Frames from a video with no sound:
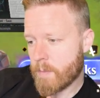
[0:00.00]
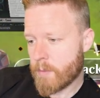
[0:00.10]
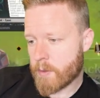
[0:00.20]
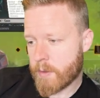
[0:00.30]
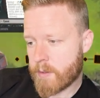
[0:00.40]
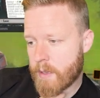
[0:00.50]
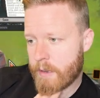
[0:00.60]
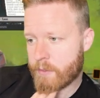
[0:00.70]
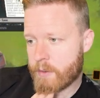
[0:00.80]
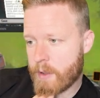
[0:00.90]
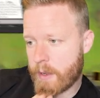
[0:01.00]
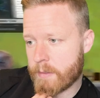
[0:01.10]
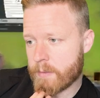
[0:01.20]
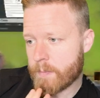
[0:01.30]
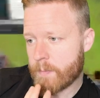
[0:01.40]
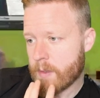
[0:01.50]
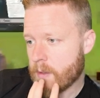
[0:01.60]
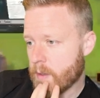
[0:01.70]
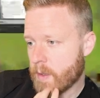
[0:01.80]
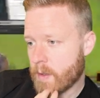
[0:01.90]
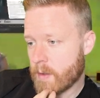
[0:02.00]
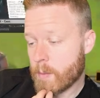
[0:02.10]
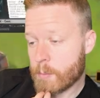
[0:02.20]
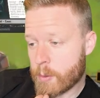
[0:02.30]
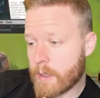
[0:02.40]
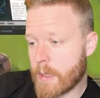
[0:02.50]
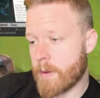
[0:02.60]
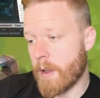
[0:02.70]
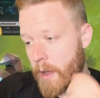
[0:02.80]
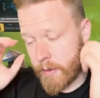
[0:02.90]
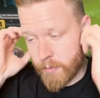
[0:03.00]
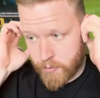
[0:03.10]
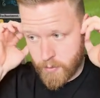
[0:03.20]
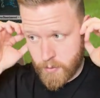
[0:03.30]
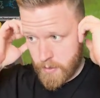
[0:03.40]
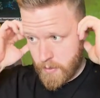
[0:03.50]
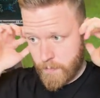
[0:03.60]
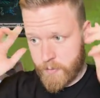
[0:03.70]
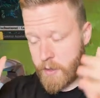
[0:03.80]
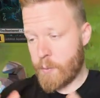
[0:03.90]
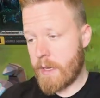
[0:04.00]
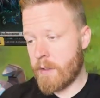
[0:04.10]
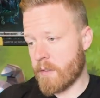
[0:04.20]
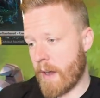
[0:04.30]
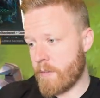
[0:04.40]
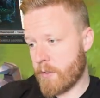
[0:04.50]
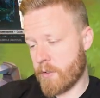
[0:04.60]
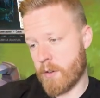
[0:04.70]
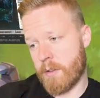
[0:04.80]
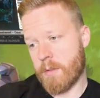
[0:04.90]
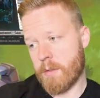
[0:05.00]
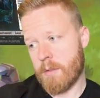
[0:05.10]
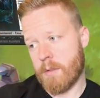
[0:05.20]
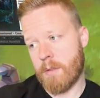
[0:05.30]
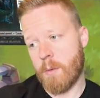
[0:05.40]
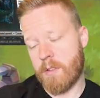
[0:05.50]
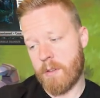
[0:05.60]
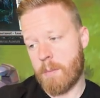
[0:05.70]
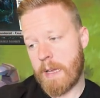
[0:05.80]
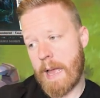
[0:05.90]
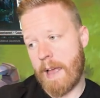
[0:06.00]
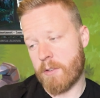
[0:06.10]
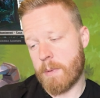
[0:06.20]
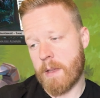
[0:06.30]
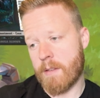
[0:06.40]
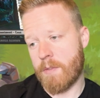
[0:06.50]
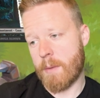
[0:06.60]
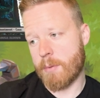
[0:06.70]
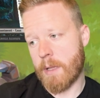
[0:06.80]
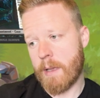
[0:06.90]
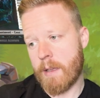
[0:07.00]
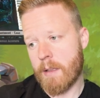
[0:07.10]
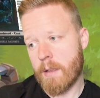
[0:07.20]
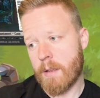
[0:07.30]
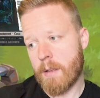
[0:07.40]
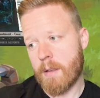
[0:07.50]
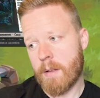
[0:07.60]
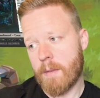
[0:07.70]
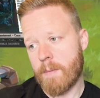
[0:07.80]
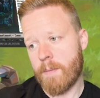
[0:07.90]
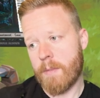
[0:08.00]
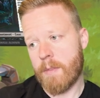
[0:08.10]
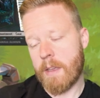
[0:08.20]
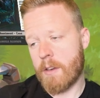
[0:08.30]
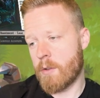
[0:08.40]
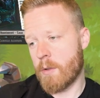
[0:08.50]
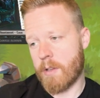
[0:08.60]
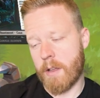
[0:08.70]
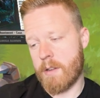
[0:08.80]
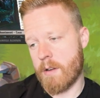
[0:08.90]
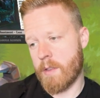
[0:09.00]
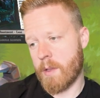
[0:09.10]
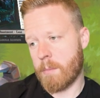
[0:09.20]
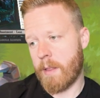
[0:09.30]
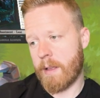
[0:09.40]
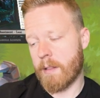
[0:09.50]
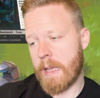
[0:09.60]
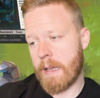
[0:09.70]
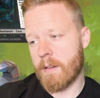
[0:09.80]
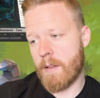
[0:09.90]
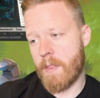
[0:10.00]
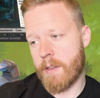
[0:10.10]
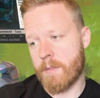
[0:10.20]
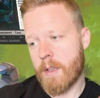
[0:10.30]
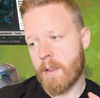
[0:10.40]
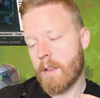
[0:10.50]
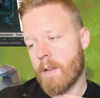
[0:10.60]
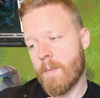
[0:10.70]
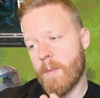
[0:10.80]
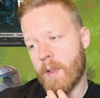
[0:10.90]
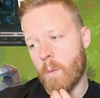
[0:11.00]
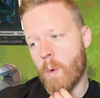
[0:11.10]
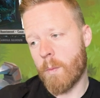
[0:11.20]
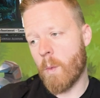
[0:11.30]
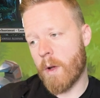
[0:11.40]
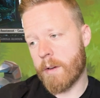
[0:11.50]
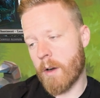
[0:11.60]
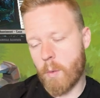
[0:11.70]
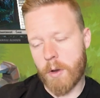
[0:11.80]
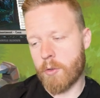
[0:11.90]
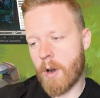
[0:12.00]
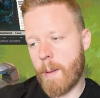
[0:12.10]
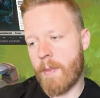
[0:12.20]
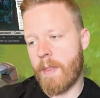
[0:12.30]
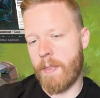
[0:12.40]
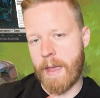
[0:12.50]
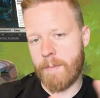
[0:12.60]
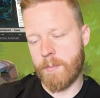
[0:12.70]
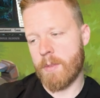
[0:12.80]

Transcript: So let's attack for 9, putting them at 9. So if we can survive this turn, which is a big ask, because if they play, they can do a ton here. They can play like a land, and then like a 1/1 or 1-drop, and then that